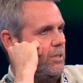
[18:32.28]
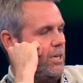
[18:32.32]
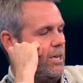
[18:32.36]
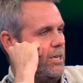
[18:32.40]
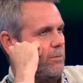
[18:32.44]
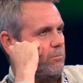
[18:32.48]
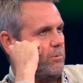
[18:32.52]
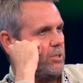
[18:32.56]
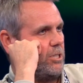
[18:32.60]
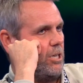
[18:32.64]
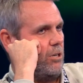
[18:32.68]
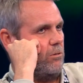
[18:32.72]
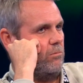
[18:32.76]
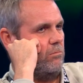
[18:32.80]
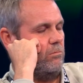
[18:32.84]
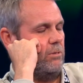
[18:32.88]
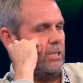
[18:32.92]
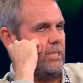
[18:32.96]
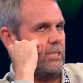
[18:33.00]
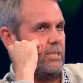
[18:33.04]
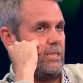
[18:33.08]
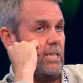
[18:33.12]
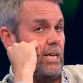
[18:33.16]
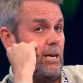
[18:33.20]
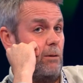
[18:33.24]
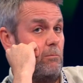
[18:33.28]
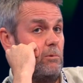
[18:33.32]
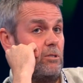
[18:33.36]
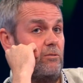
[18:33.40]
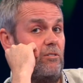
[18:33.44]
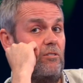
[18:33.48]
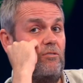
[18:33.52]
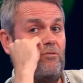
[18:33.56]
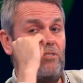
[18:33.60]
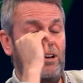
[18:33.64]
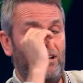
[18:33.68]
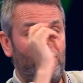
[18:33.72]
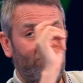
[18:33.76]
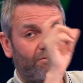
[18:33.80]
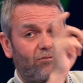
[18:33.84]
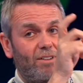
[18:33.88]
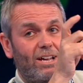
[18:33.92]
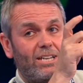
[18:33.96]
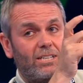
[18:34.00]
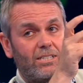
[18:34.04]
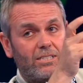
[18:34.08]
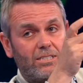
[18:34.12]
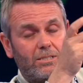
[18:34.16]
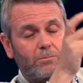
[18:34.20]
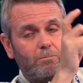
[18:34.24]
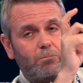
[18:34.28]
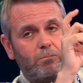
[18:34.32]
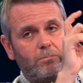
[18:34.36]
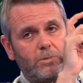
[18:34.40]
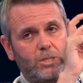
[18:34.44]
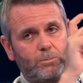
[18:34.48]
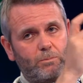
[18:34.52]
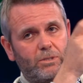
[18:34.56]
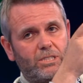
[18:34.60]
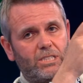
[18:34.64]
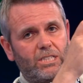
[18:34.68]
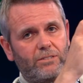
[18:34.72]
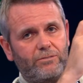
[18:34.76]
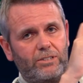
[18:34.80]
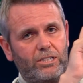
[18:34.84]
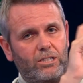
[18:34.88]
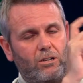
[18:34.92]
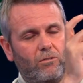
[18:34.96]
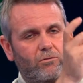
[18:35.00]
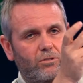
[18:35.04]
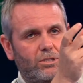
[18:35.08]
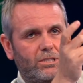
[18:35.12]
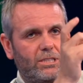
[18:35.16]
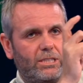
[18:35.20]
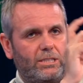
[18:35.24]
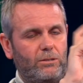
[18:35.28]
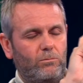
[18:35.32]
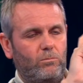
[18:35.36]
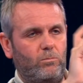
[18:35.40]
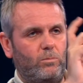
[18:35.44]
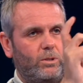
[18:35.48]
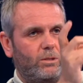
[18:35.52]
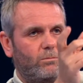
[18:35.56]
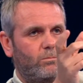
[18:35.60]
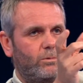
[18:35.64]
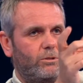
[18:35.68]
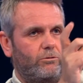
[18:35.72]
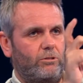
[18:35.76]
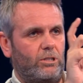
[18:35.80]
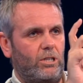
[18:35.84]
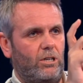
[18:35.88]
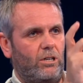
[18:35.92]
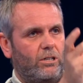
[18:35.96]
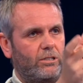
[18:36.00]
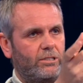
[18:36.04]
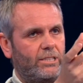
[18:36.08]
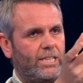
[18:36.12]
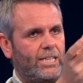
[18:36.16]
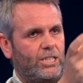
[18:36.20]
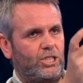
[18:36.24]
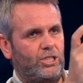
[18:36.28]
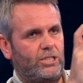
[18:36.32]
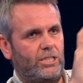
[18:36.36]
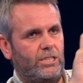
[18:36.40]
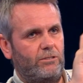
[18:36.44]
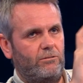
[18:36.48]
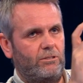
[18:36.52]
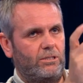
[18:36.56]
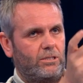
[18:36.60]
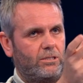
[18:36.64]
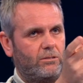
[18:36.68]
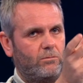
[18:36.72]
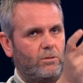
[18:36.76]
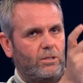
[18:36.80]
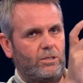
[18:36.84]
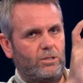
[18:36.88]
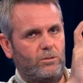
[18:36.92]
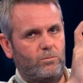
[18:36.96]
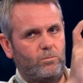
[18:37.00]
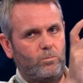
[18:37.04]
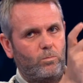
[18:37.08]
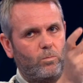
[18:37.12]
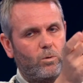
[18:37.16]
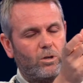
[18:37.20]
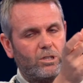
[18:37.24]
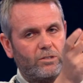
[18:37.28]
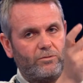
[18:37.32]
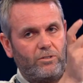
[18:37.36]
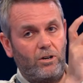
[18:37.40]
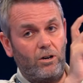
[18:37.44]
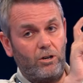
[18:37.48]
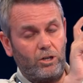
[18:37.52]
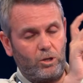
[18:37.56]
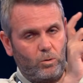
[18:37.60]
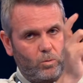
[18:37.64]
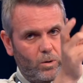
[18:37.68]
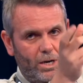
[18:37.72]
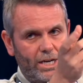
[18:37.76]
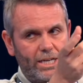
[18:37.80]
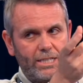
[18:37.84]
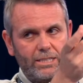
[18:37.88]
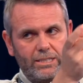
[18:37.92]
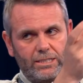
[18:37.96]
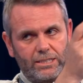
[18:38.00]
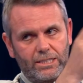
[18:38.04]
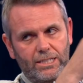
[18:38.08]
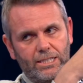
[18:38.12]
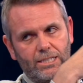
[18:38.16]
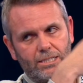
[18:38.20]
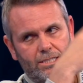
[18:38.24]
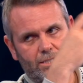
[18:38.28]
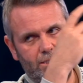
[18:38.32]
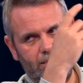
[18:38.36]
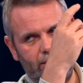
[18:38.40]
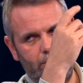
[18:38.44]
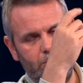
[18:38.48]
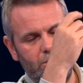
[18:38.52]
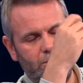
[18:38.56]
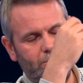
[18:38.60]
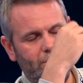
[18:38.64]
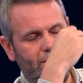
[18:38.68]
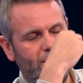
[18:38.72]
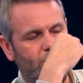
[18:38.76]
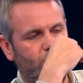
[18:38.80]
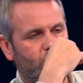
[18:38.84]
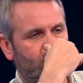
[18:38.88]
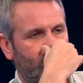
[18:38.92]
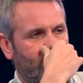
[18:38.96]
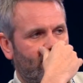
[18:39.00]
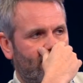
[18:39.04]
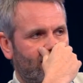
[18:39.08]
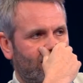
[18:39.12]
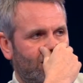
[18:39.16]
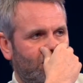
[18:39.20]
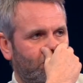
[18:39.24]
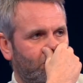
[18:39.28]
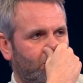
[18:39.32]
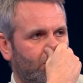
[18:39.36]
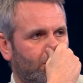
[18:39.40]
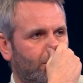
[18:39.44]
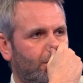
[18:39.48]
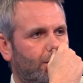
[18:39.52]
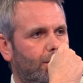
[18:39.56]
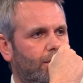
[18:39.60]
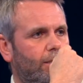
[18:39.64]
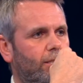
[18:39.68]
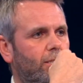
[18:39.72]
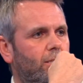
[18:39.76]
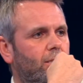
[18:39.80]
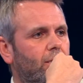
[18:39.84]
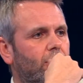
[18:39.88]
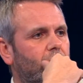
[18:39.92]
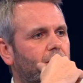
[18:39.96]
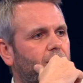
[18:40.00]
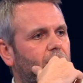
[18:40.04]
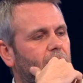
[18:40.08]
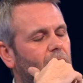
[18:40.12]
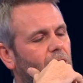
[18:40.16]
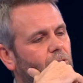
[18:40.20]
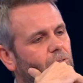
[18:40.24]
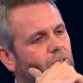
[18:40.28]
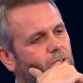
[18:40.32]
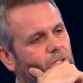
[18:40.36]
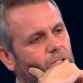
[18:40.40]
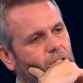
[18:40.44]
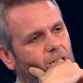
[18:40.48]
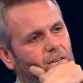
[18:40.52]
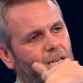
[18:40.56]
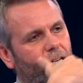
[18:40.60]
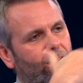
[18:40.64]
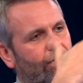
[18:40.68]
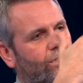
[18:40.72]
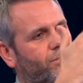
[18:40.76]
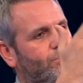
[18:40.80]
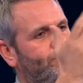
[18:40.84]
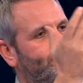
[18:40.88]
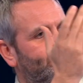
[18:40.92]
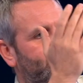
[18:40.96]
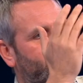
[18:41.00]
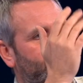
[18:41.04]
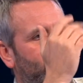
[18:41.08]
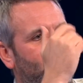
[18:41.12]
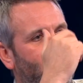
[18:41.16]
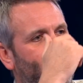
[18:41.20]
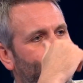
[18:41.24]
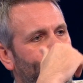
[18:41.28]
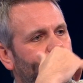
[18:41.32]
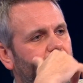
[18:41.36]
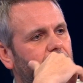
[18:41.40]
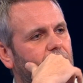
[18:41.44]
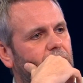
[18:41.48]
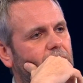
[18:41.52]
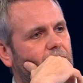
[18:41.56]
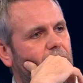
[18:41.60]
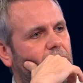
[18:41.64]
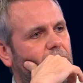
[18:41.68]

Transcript: so in terms of events specific, obviously we regard next year as one of our quieter years in terms of major events. But, look, I mean,